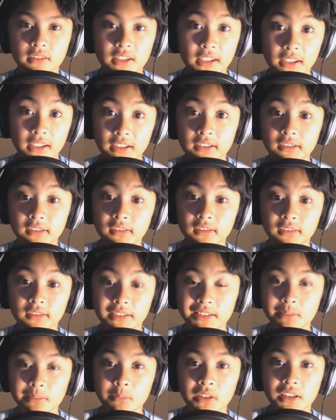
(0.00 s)
kid
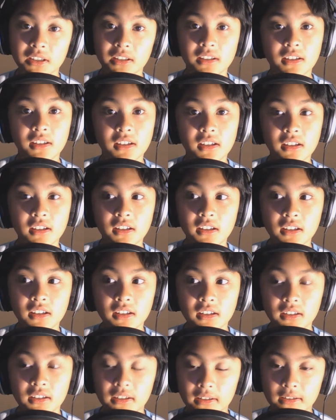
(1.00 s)
like me
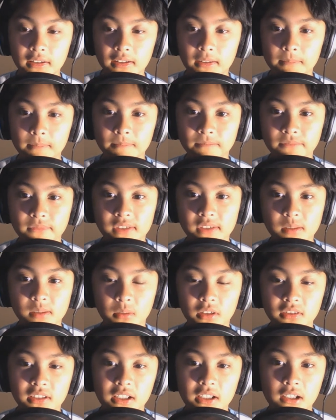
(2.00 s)
in a um,
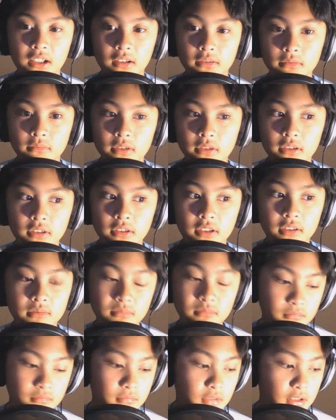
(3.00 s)
small town with a,
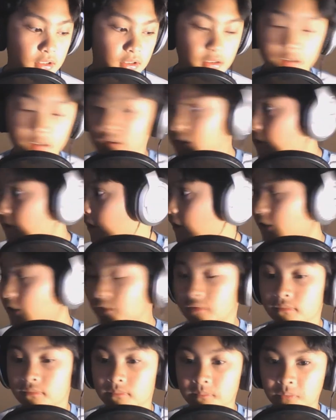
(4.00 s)
you
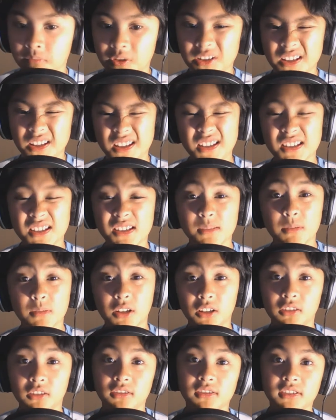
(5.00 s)
know, pretty
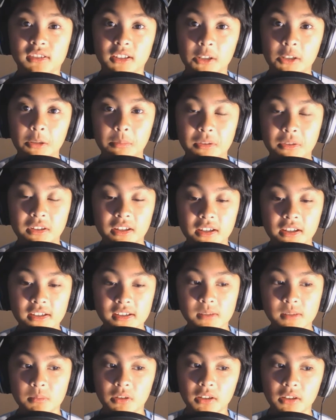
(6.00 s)
small setup, I
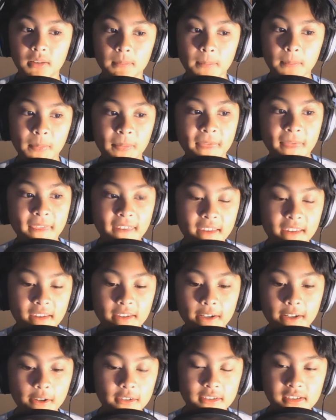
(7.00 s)
guess. But you
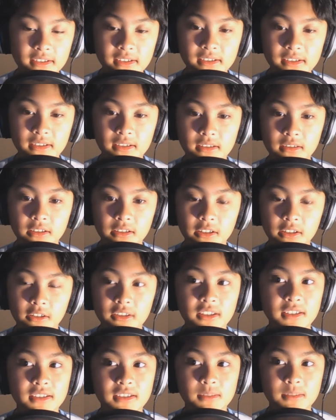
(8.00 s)
know, it's you know,
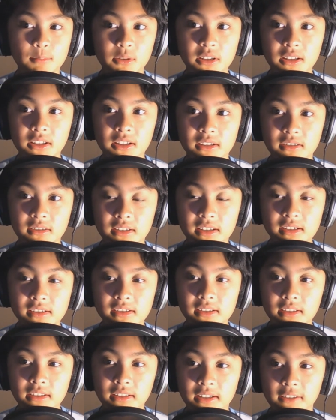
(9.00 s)
it's pretty
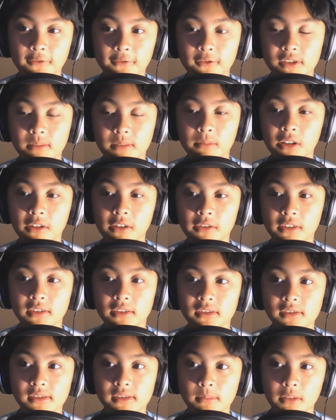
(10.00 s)
decent. Like some better
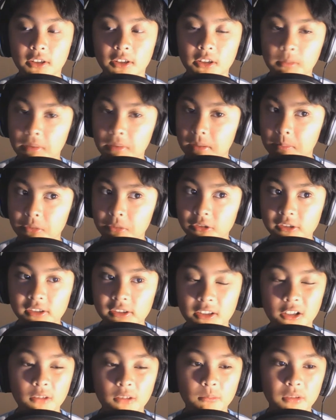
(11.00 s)
than some other people
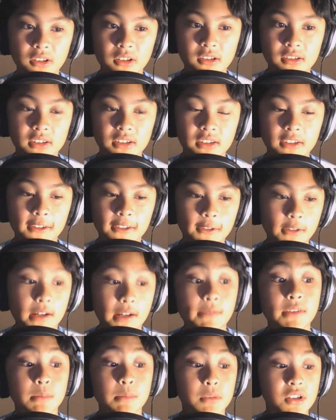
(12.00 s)
set up because they, they don't
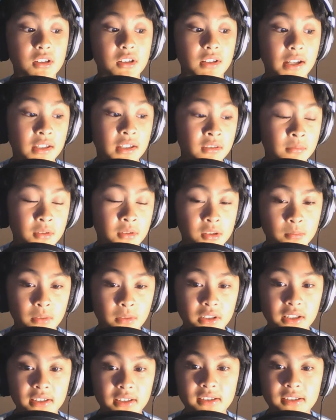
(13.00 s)
have that much as much
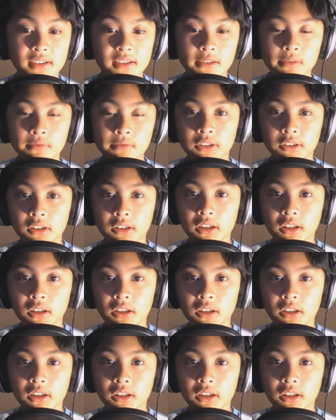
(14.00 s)
money and stuff.